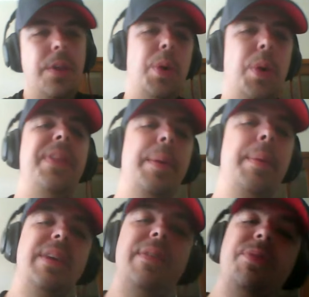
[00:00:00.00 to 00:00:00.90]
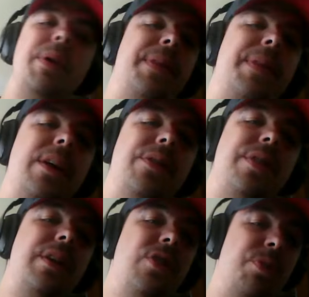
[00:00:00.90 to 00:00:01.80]
The one thing about Devin Smith is
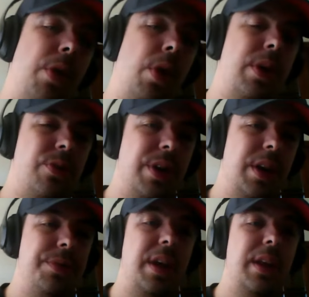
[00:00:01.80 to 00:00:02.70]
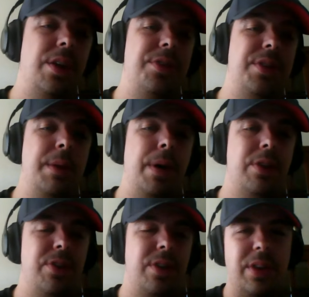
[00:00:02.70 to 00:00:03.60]
he just broke his ribs. It looks like he
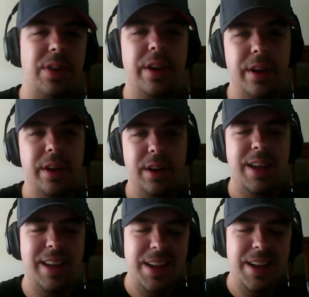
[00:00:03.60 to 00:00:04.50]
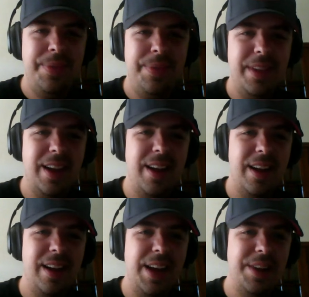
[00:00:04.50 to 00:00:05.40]
punctured his lung
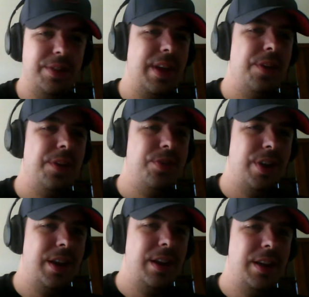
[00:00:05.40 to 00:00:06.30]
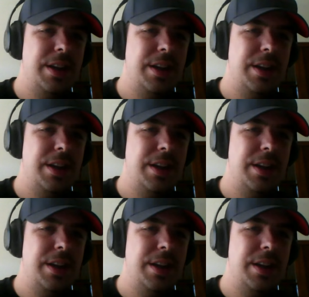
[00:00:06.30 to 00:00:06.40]
as of yesterday.